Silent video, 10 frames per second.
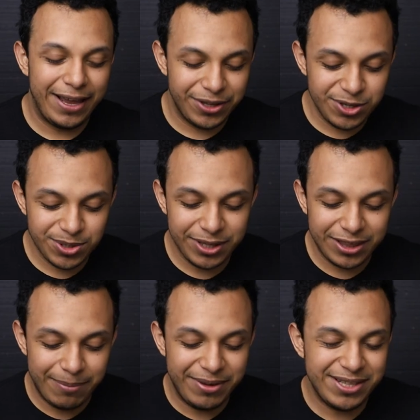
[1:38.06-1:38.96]
and usually
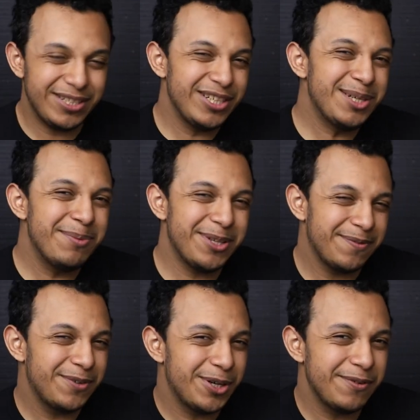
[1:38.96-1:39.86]
that means a little bit
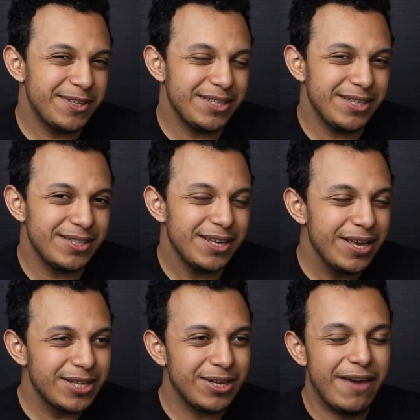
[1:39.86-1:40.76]
of nervousness
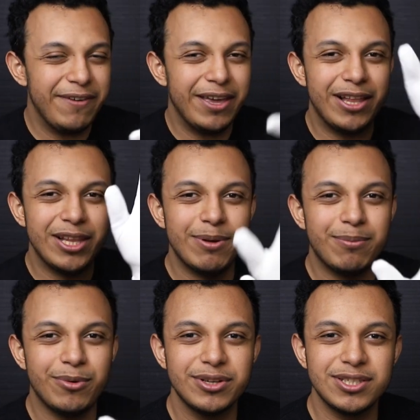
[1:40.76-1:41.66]
so having it a little
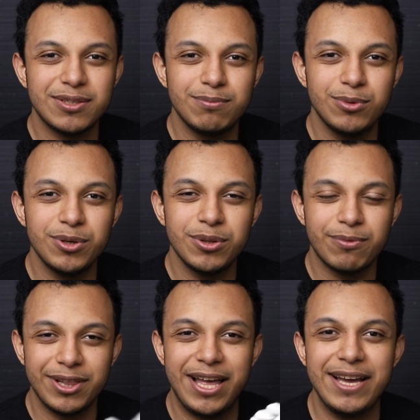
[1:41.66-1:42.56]
bit more smooth,
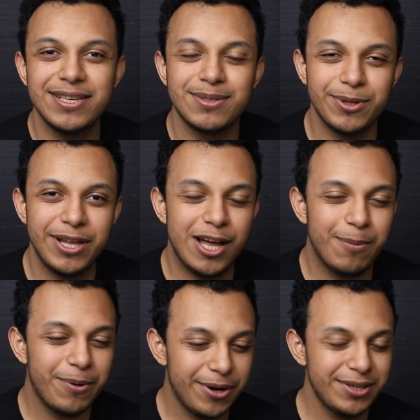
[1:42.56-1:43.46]
relaxed will
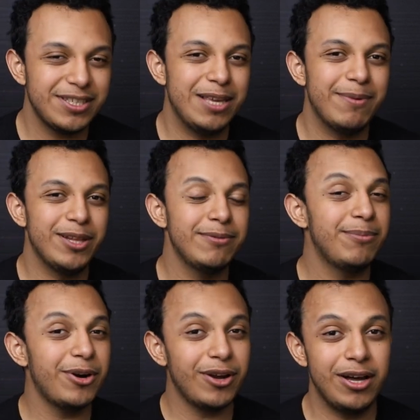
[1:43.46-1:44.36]
help her seem a
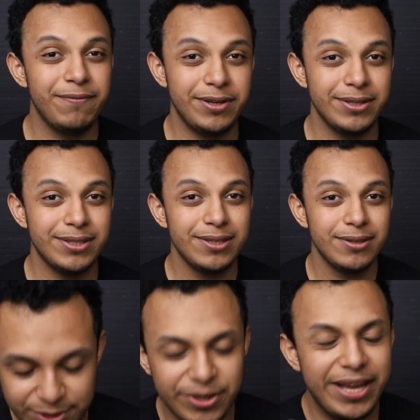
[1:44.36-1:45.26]
little more confident.
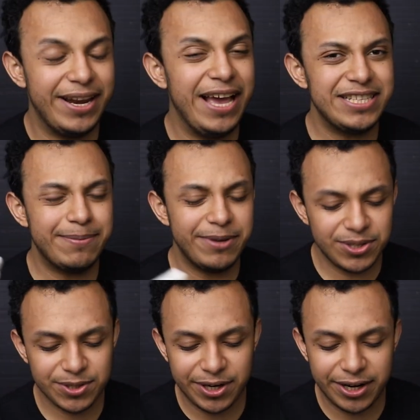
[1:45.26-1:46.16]
So yeah, nice
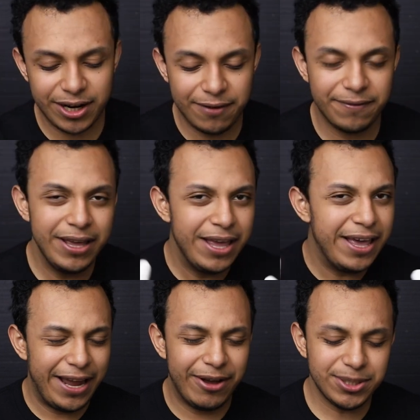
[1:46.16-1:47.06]
image to start it off
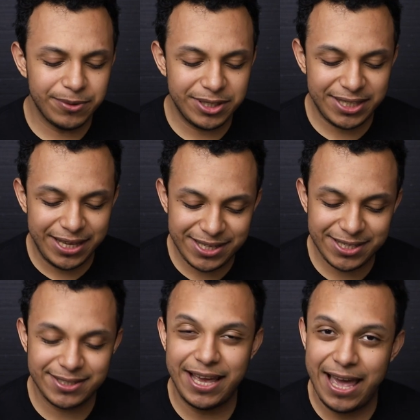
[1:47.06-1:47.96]
and also want to say
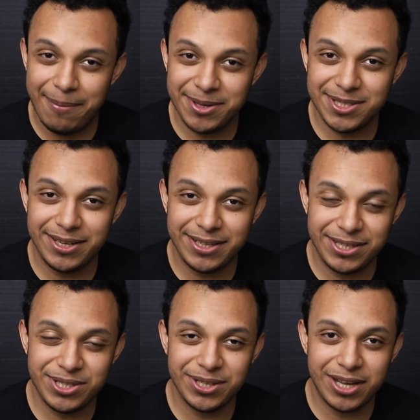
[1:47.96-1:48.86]
this is the Amazon
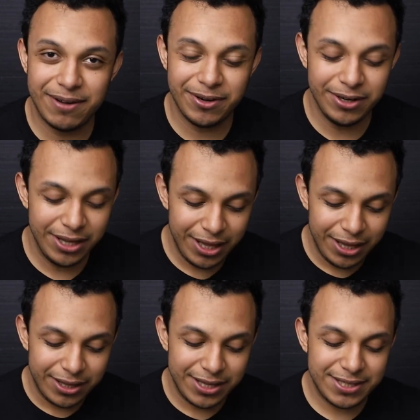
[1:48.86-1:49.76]
edition cover.
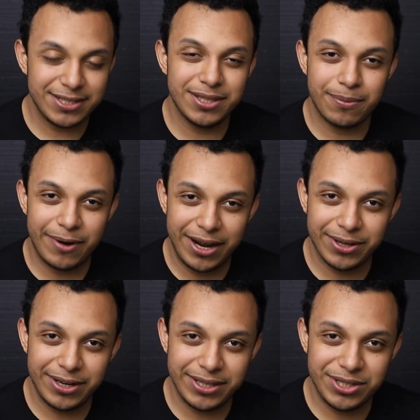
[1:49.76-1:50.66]
This isn't the
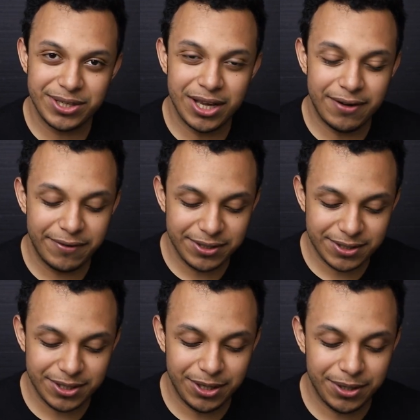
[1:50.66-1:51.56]
regular edition cover
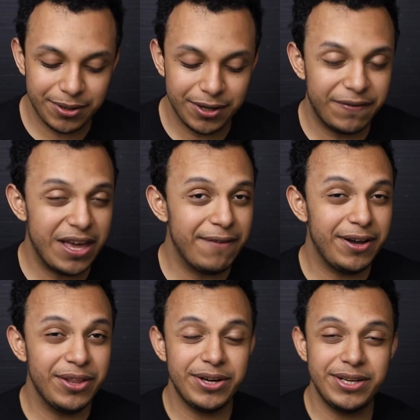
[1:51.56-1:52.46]
so if you have
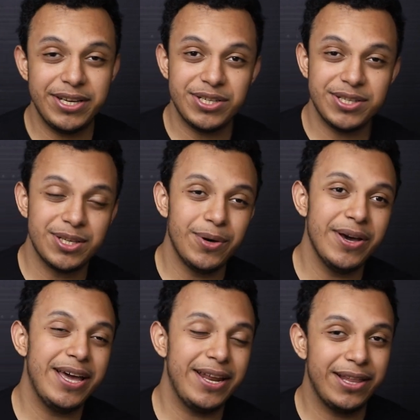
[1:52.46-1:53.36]
other editions go
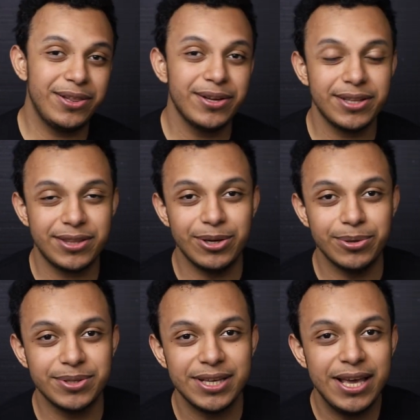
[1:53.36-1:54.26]
ahead and look at
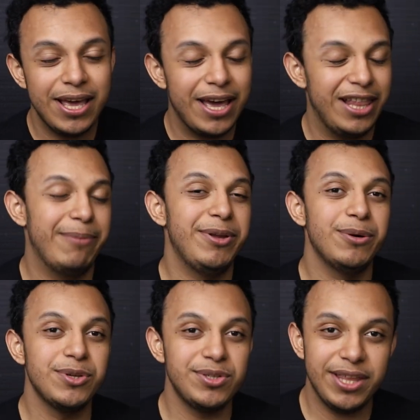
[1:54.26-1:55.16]
those and let me
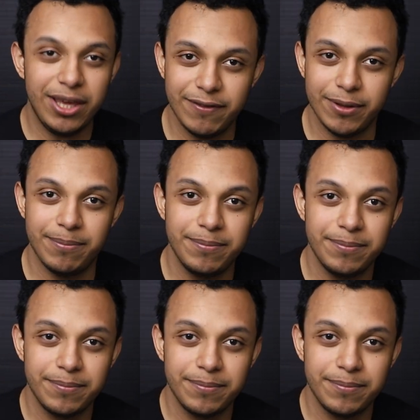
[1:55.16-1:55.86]
know what you think of them.